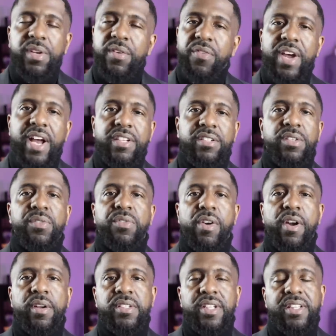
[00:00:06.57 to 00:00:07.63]
into fashion and
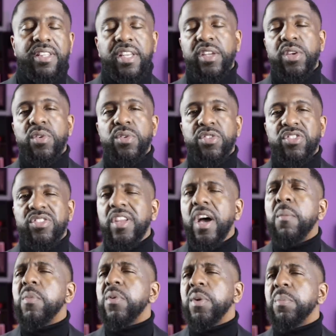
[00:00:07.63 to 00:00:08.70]
fragrance, I think you've
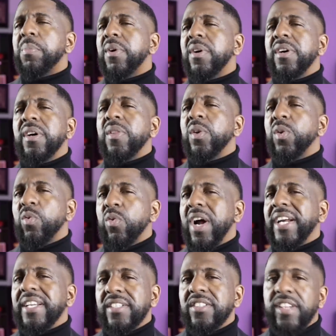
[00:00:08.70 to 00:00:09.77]
stumbled upon the
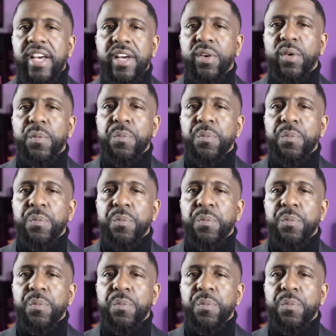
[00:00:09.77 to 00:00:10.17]
right channel.